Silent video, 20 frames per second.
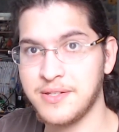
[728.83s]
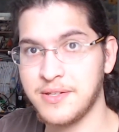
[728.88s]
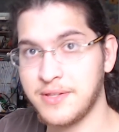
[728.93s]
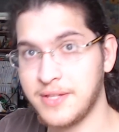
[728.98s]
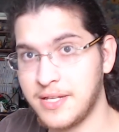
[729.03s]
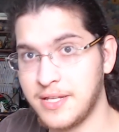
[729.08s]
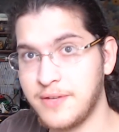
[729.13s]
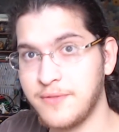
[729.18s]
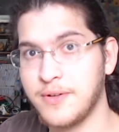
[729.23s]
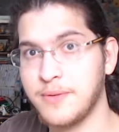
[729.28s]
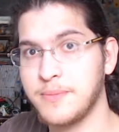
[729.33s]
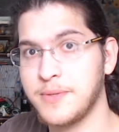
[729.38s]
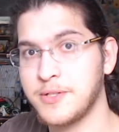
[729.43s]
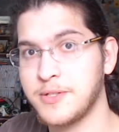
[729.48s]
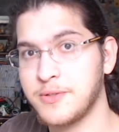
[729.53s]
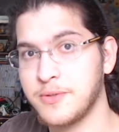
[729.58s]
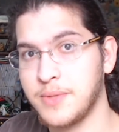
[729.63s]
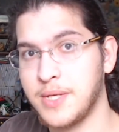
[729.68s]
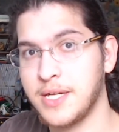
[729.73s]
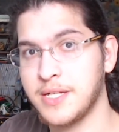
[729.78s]
So thank you very
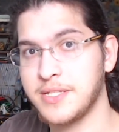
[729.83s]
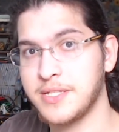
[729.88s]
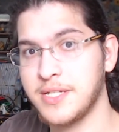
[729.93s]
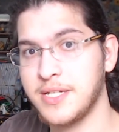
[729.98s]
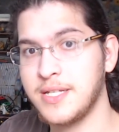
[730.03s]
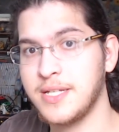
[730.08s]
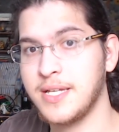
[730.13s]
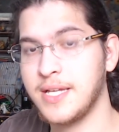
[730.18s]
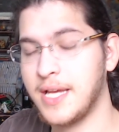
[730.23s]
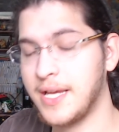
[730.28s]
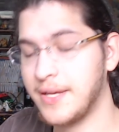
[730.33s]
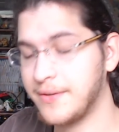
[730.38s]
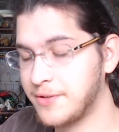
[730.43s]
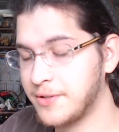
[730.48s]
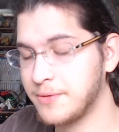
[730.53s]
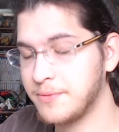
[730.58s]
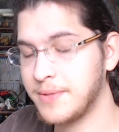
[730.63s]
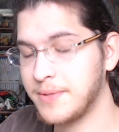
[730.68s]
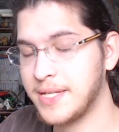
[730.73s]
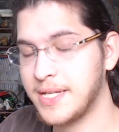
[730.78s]
much for watching. Have a
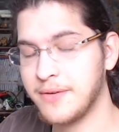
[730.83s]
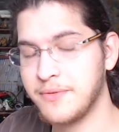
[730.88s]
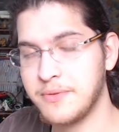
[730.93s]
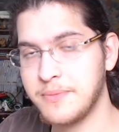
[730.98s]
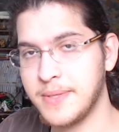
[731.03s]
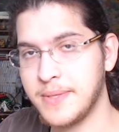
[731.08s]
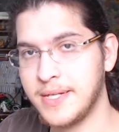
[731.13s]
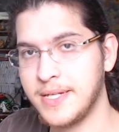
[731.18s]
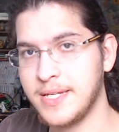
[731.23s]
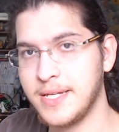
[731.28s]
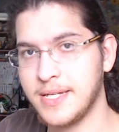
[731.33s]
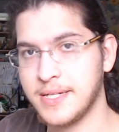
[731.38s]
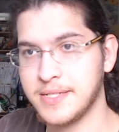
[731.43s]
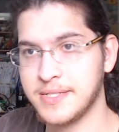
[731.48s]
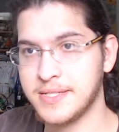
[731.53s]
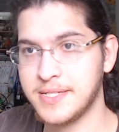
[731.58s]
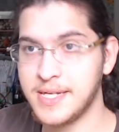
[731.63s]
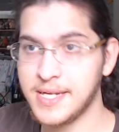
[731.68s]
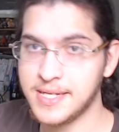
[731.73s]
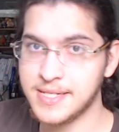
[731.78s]
good week, everybody. And I'll
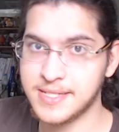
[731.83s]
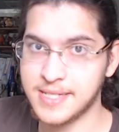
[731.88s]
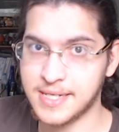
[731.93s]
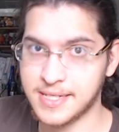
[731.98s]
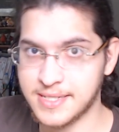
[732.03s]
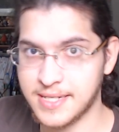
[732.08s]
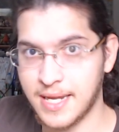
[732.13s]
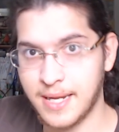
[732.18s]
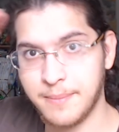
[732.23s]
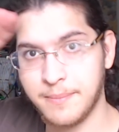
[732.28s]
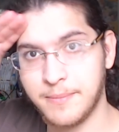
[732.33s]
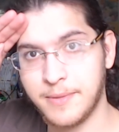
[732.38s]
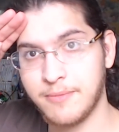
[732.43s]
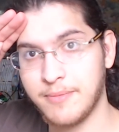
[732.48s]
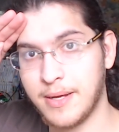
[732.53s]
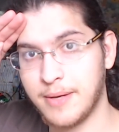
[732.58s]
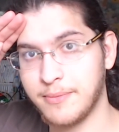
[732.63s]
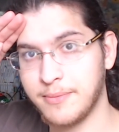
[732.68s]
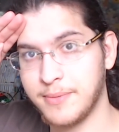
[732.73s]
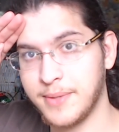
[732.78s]
see you guys next time.
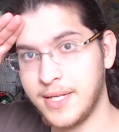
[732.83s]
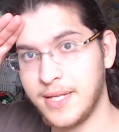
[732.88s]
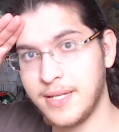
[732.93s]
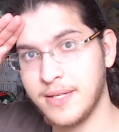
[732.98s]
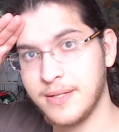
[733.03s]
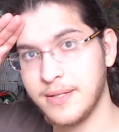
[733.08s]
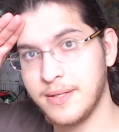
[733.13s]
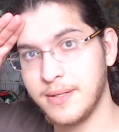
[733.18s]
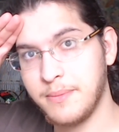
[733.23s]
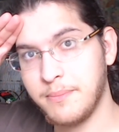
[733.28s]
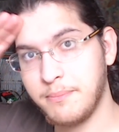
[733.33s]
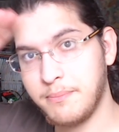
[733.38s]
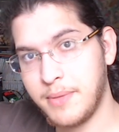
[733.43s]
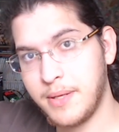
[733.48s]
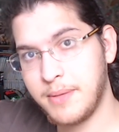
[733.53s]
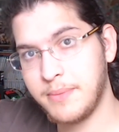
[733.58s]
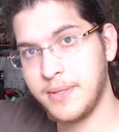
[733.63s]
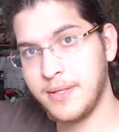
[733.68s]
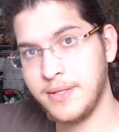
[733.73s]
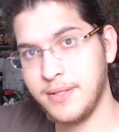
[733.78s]
Goodbye, everybody.
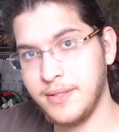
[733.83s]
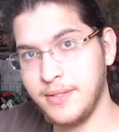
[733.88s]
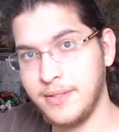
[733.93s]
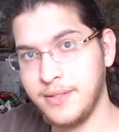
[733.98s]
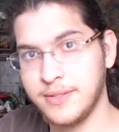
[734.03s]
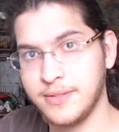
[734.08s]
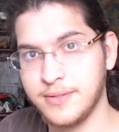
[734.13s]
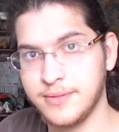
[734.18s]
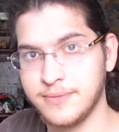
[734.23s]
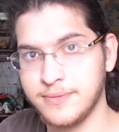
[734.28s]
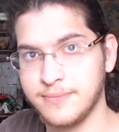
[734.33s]
Bye-bye.